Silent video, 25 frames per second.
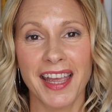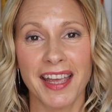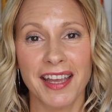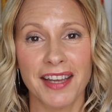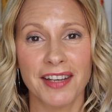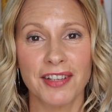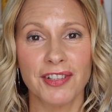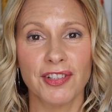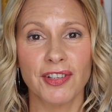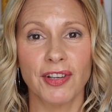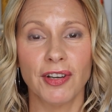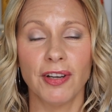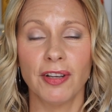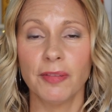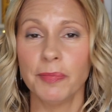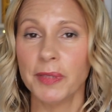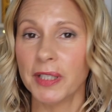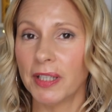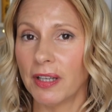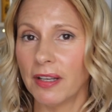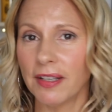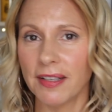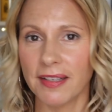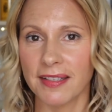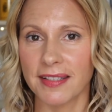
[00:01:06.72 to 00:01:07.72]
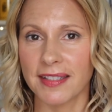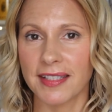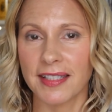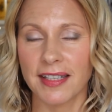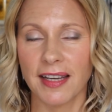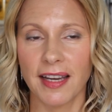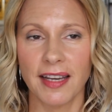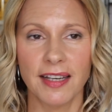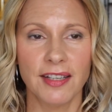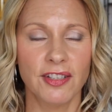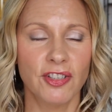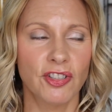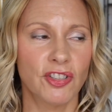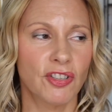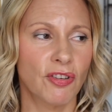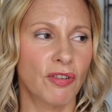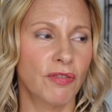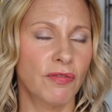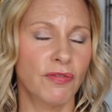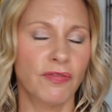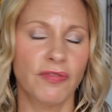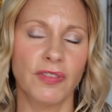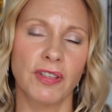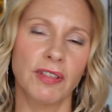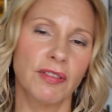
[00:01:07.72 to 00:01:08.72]
and I'll be honest, I
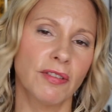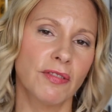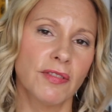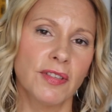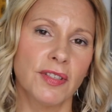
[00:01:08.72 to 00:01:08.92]
don't feel